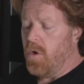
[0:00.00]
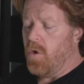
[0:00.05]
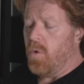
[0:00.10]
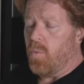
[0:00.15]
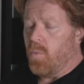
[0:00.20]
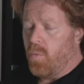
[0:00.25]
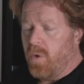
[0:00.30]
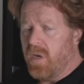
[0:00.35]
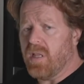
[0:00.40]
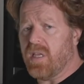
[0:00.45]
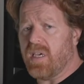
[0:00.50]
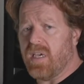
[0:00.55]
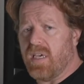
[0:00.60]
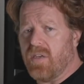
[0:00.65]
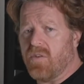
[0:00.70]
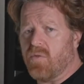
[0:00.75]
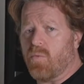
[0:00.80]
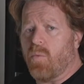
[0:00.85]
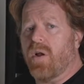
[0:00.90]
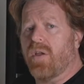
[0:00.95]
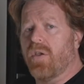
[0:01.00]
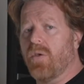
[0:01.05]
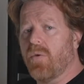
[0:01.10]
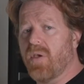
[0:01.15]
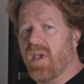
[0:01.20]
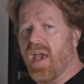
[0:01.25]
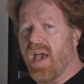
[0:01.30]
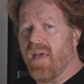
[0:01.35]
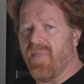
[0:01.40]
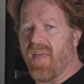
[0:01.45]
really is where you
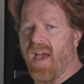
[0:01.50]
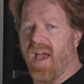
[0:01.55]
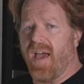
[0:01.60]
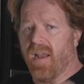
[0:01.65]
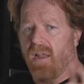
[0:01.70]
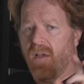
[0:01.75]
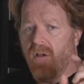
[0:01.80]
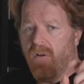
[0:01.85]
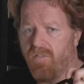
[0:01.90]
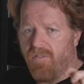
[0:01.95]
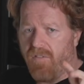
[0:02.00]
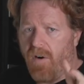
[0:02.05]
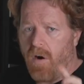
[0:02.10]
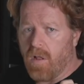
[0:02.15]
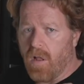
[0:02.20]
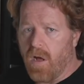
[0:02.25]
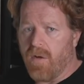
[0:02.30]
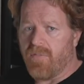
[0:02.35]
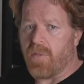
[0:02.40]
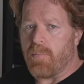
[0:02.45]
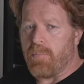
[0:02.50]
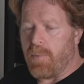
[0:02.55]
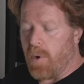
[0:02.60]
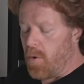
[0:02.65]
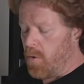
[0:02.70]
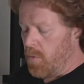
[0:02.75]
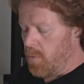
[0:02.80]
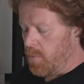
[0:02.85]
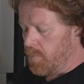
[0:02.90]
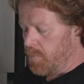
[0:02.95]
get that fall off the
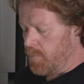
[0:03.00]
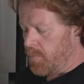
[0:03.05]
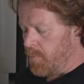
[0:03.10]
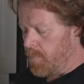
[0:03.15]
bone